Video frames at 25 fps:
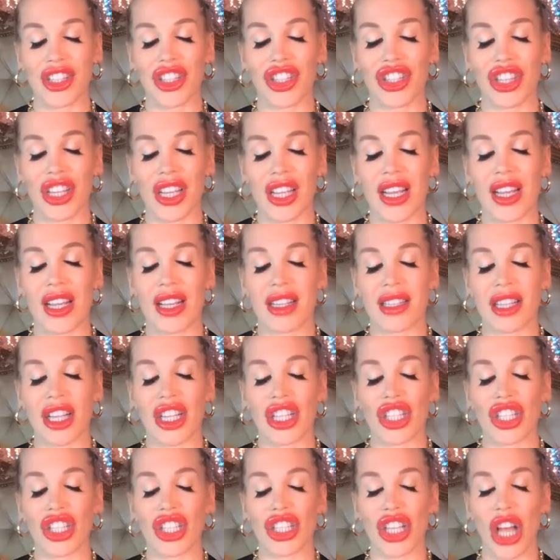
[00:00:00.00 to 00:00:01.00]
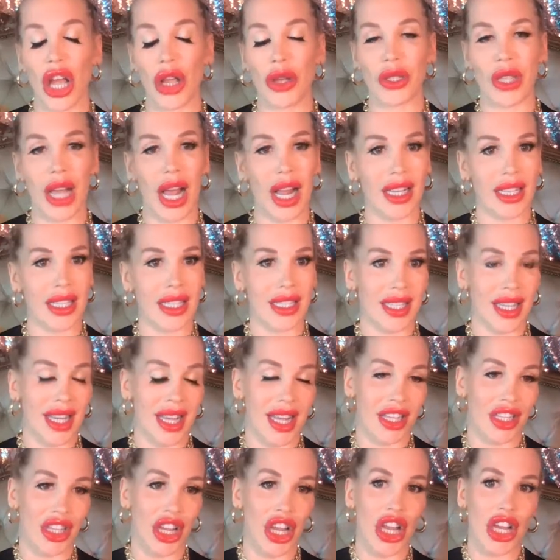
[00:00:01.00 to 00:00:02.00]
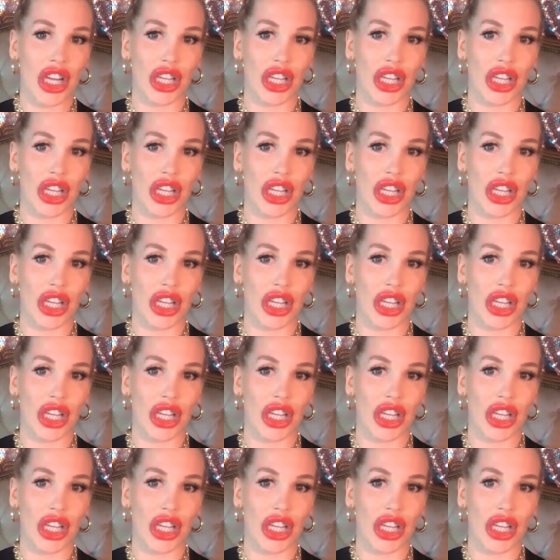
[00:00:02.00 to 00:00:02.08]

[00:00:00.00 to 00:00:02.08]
She is so talented.